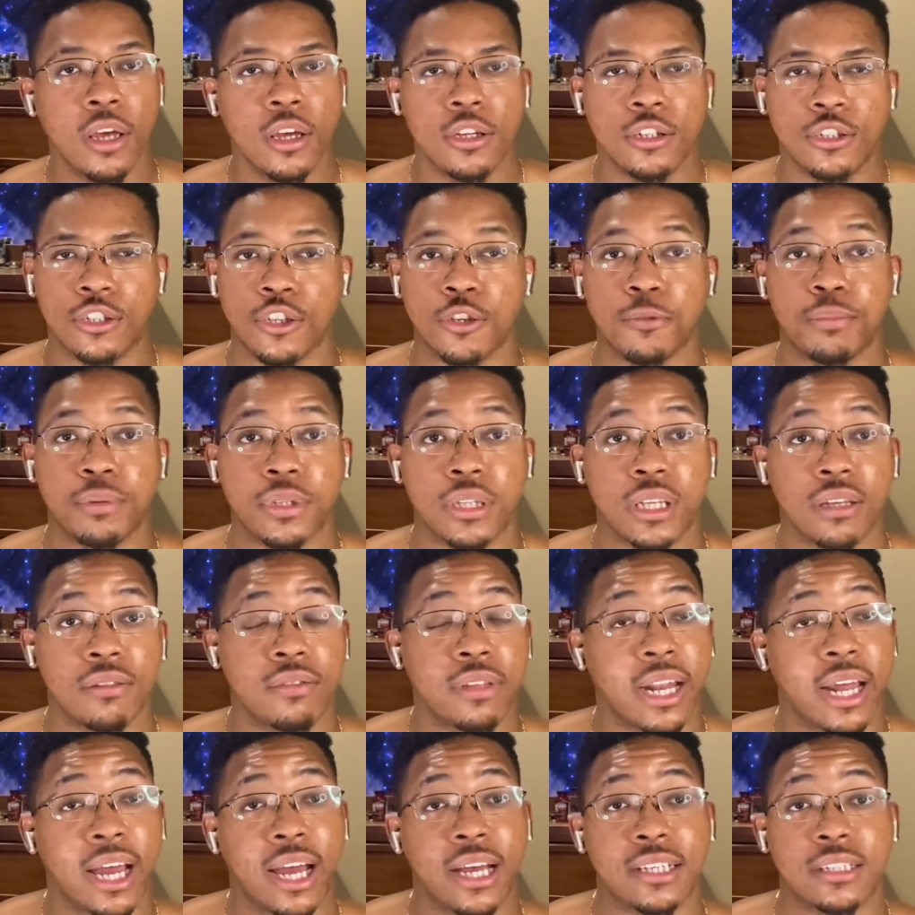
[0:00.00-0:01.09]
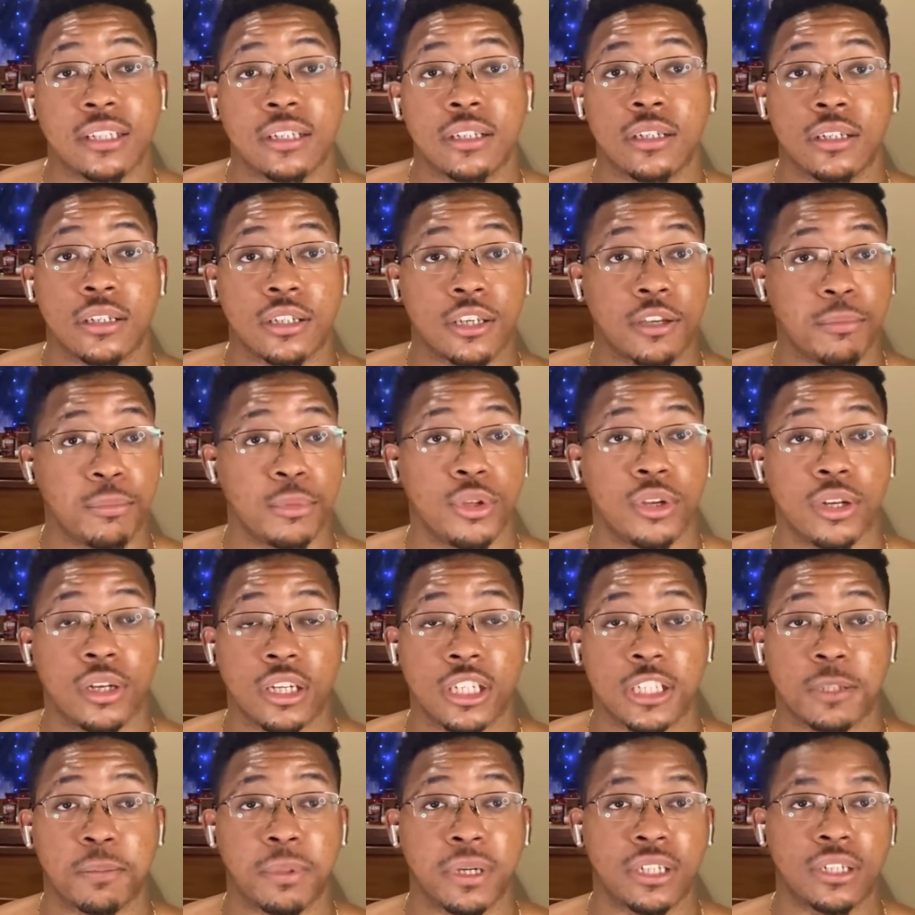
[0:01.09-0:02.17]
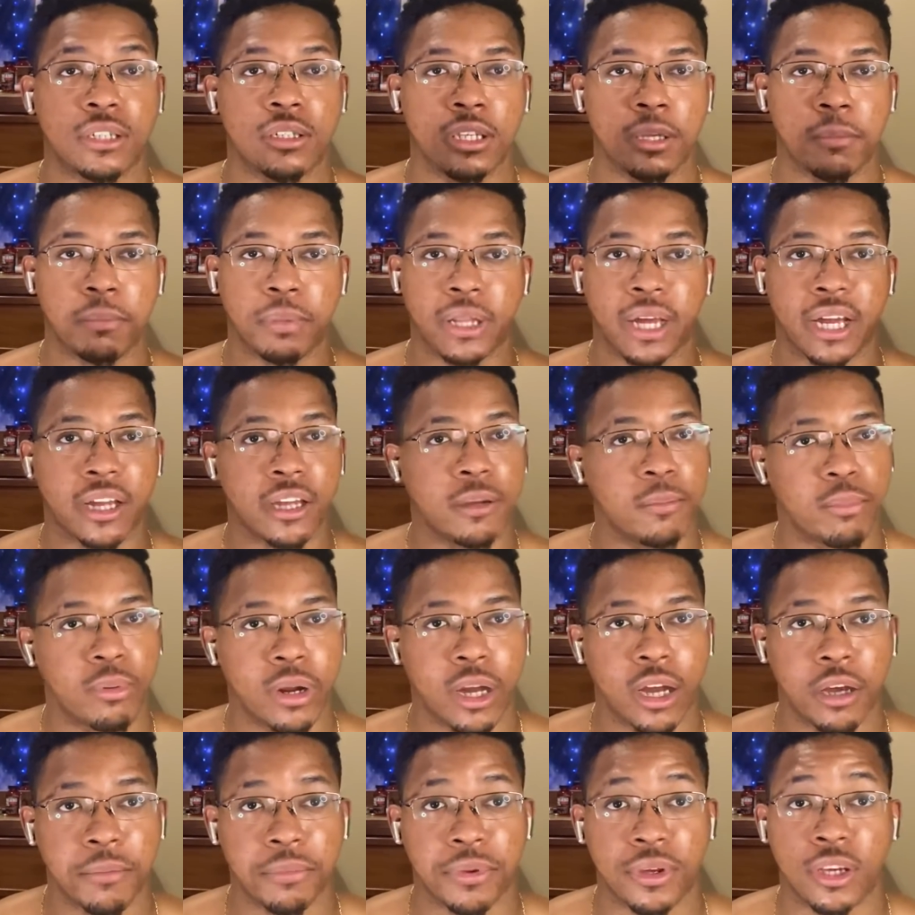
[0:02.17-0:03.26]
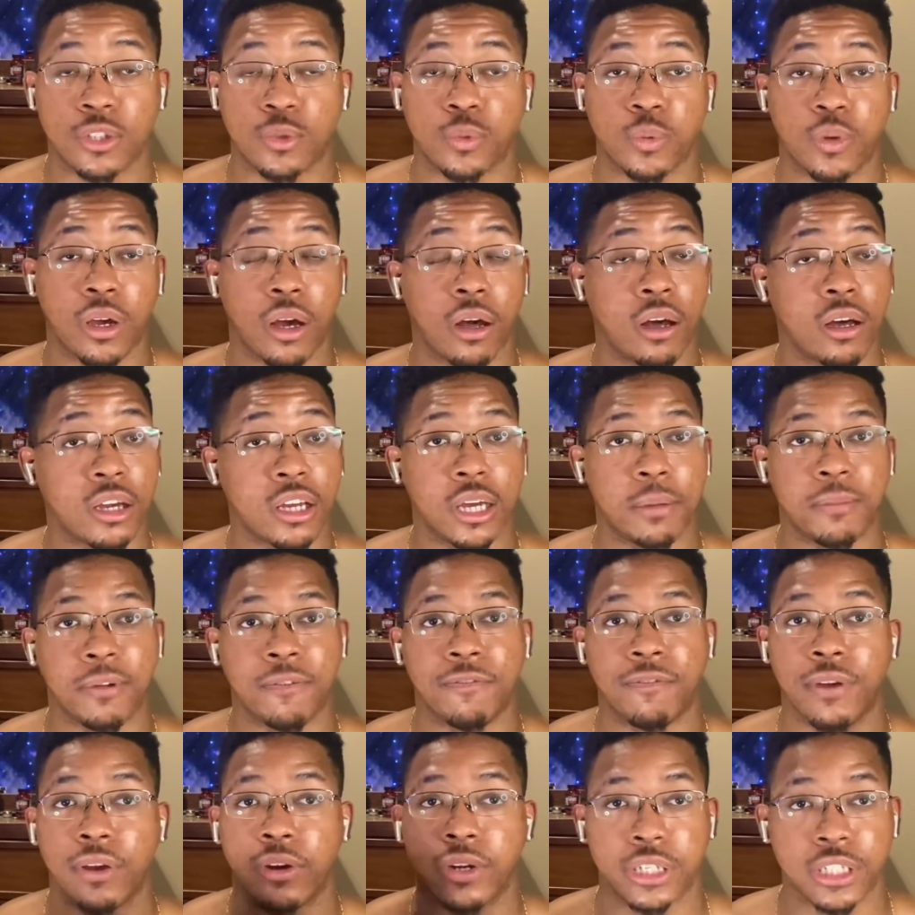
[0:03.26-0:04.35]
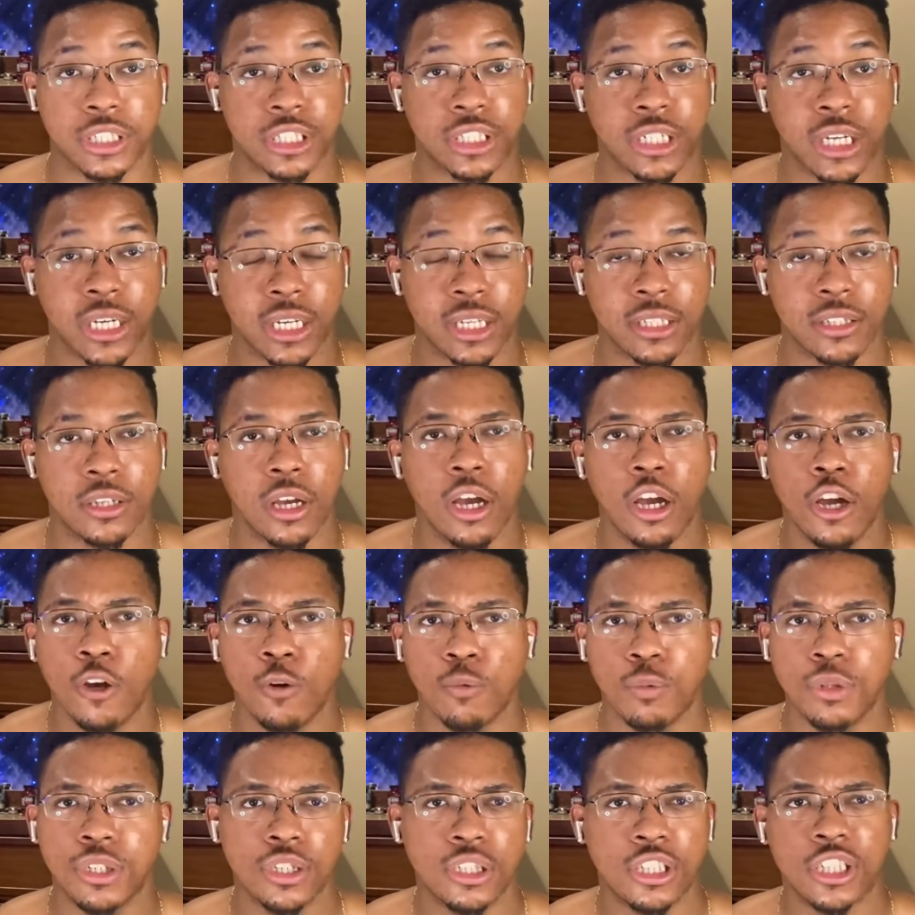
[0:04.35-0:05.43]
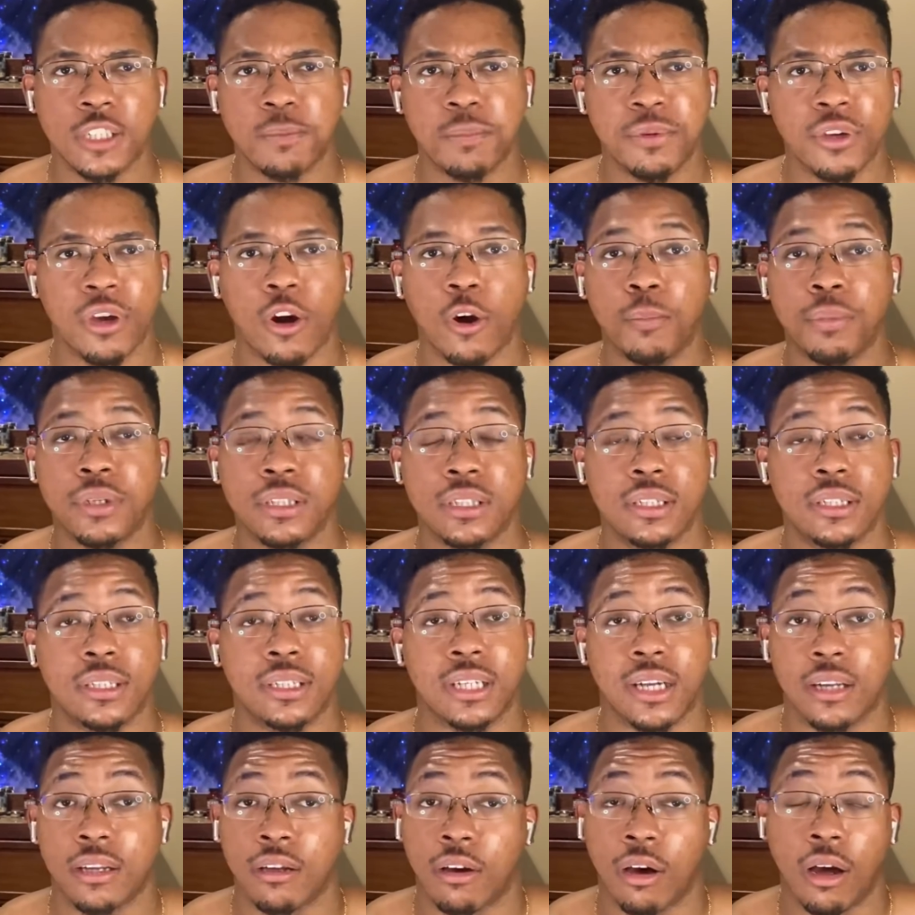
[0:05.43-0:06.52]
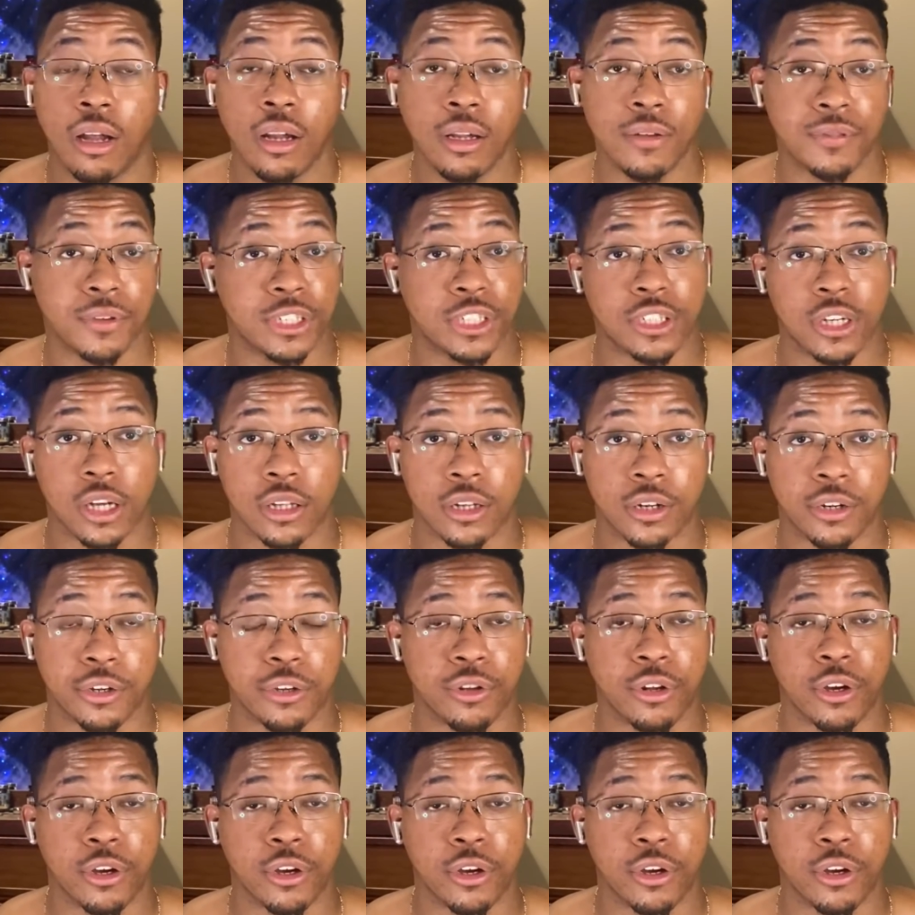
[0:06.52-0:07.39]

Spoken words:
Do you believe that as a community, especially black and brown, because we all come in various shades, we should just be open to dating all of each other,